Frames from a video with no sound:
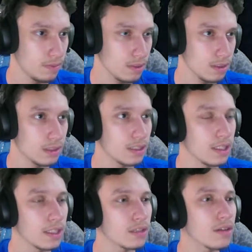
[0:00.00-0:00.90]

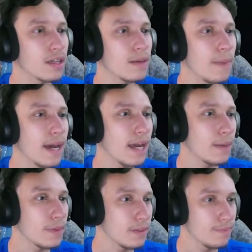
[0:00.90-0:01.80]
Secret
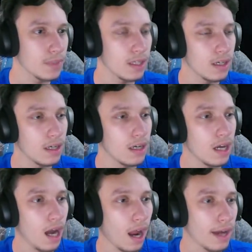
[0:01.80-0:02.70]
baby.
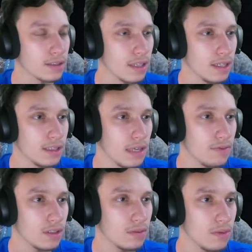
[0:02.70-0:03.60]
I say he
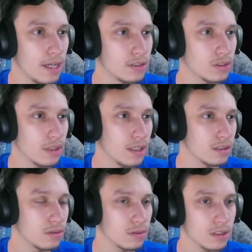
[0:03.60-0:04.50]
definitely ran straight
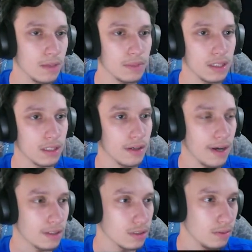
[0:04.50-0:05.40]
into something and
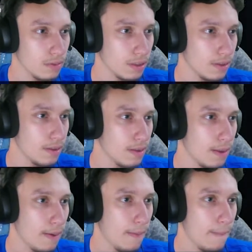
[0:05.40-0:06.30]
crashed something.
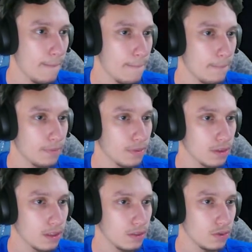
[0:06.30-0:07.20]

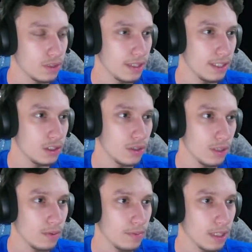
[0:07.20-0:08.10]
You said they
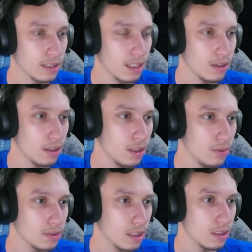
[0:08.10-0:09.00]
tricked me because I thought there
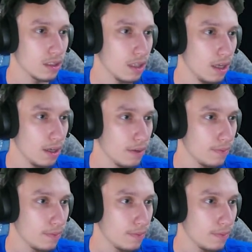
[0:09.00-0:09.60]
was nothing there.